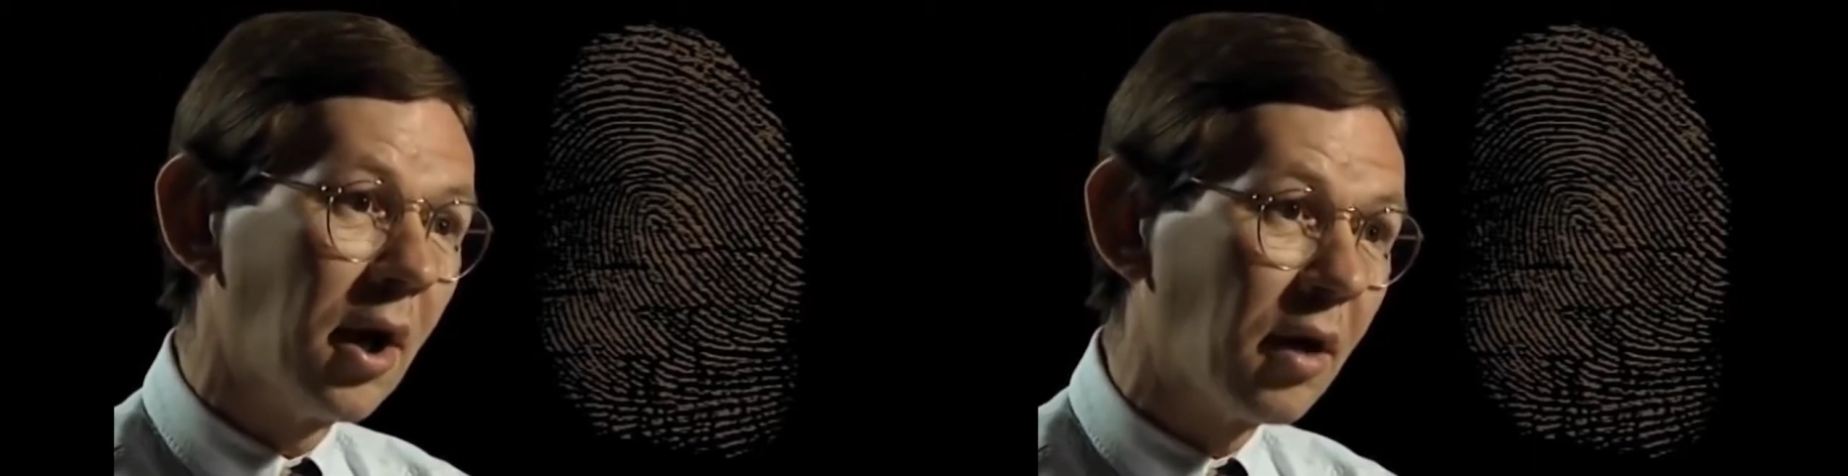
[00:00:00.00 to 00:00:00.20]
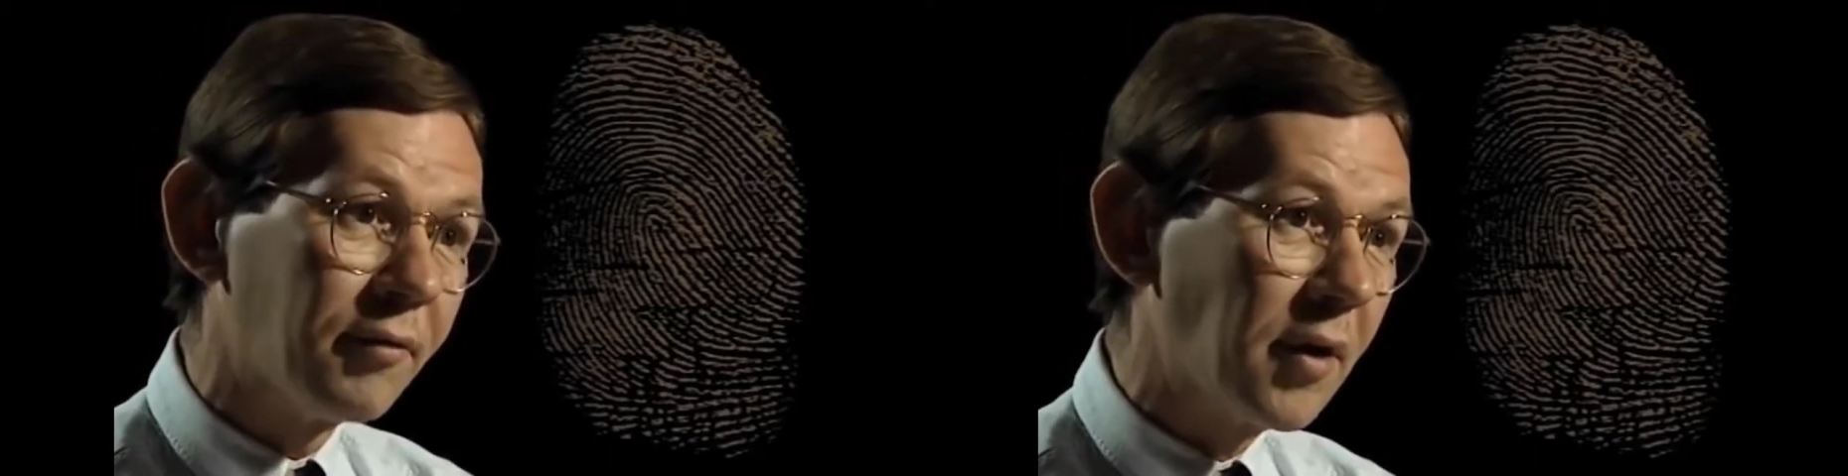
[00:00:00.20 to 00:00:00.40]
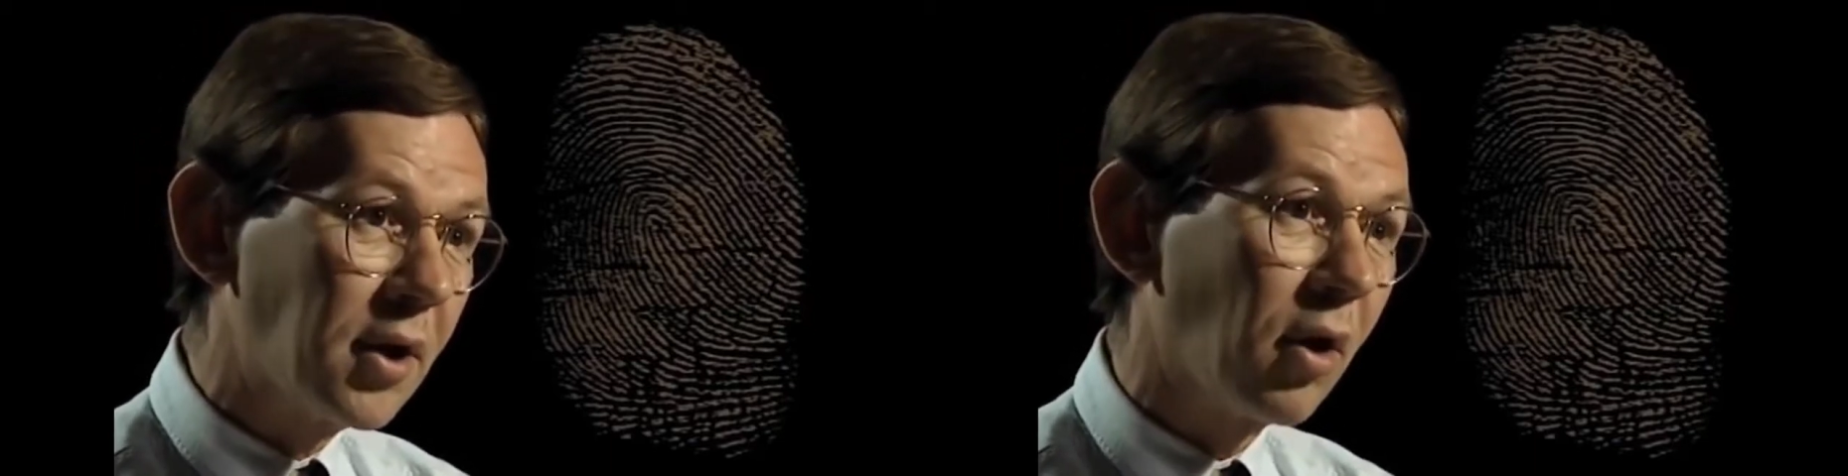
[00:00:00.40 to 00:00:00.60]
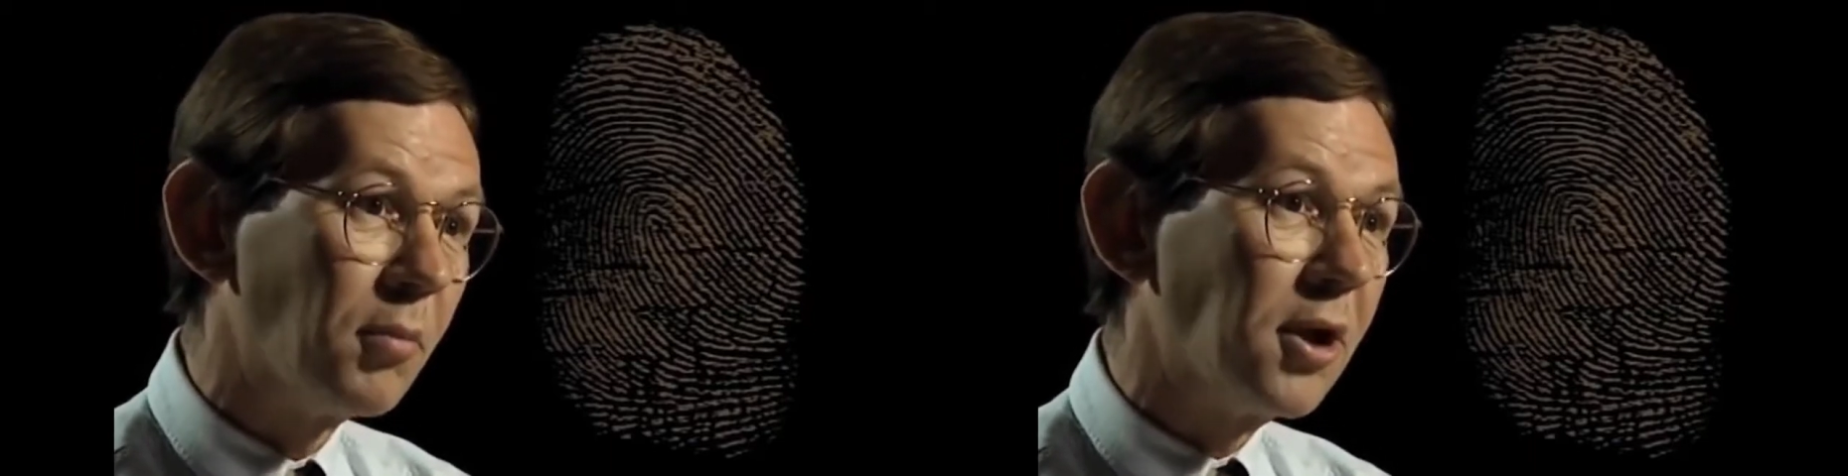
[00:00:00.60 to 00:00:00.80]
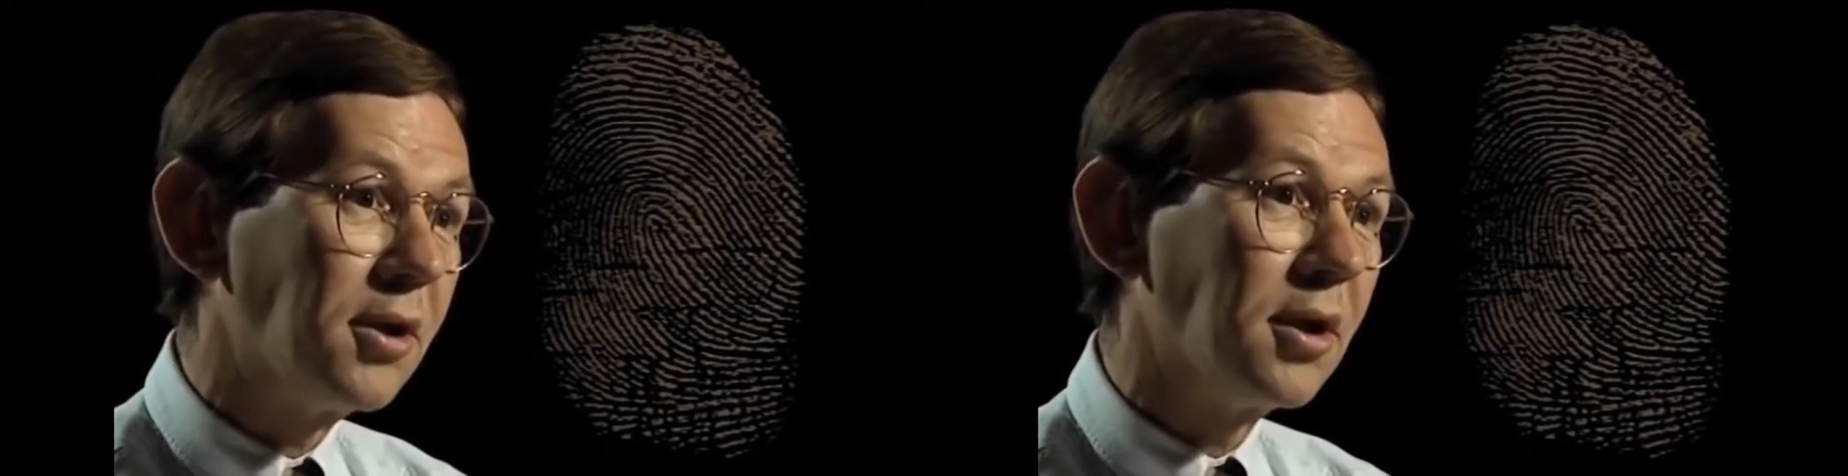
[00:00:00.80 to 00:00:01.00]
are very
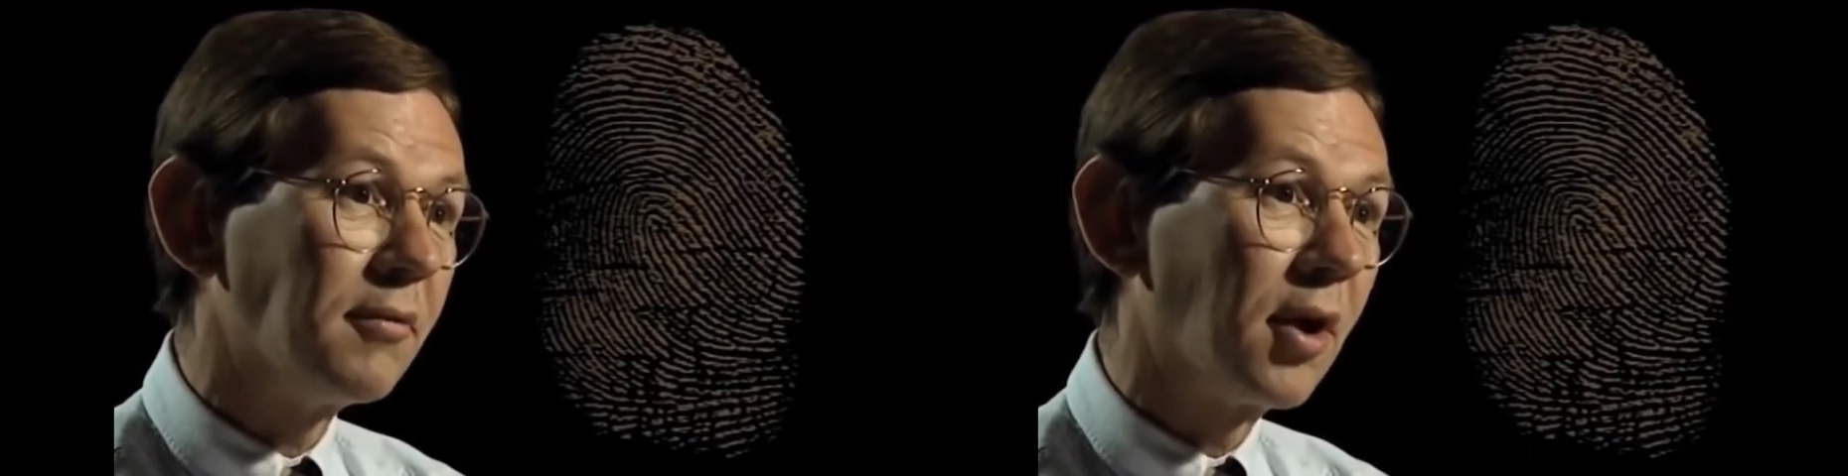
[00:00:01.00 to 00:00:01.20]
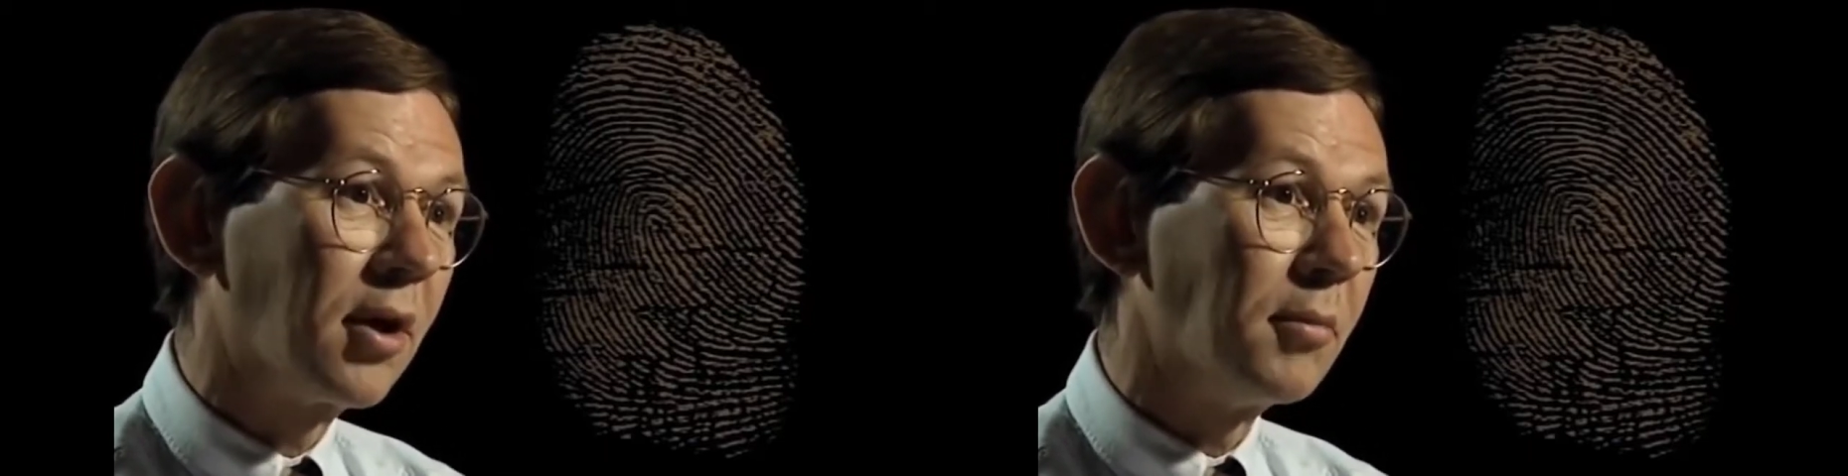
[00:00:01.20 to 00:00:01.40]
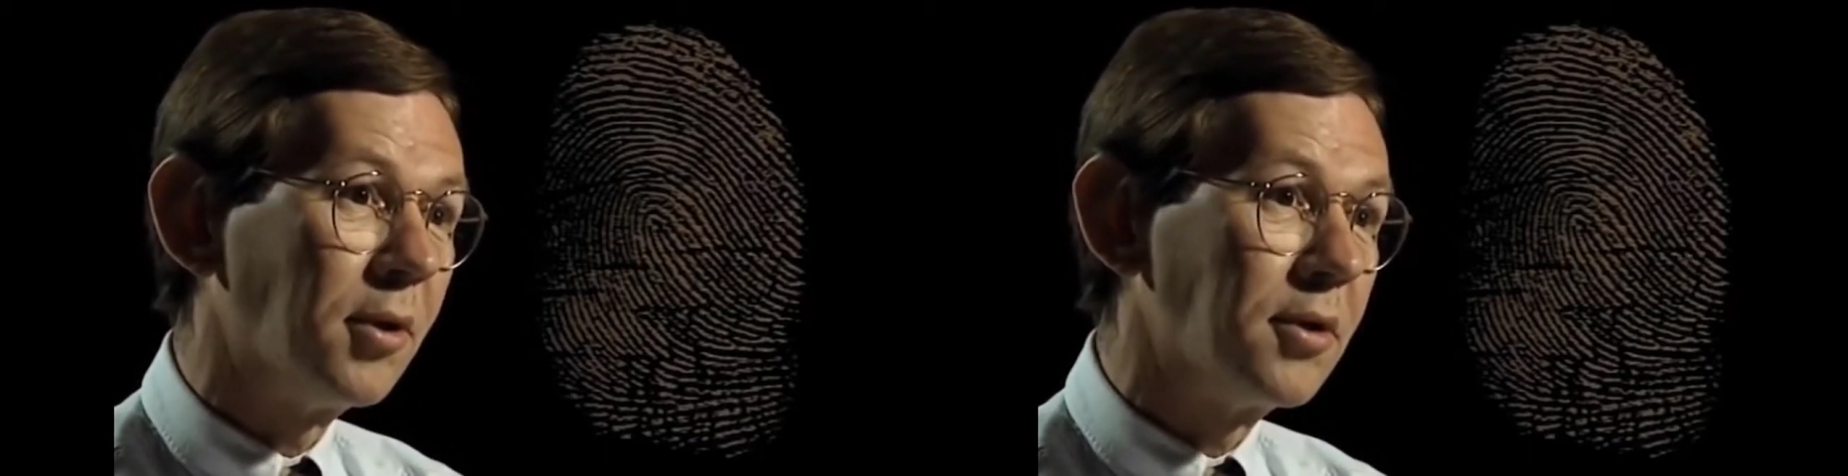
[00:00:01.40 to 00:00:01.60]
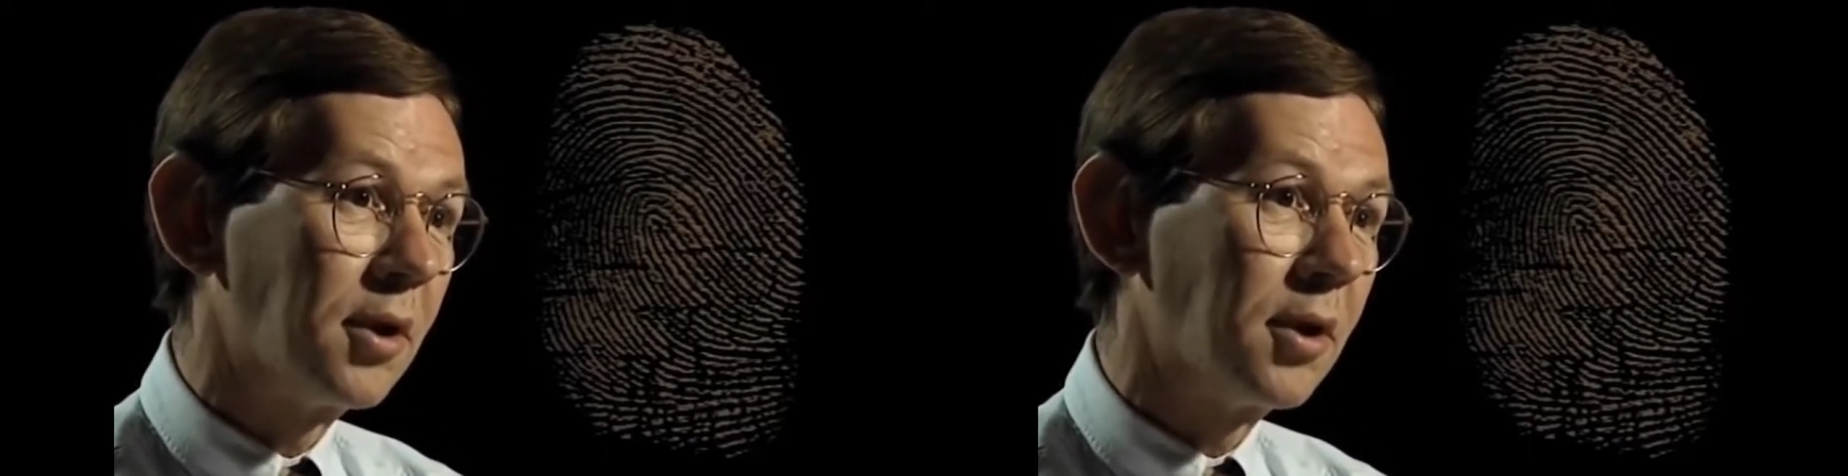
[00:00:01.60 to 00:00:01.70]
common in the environment.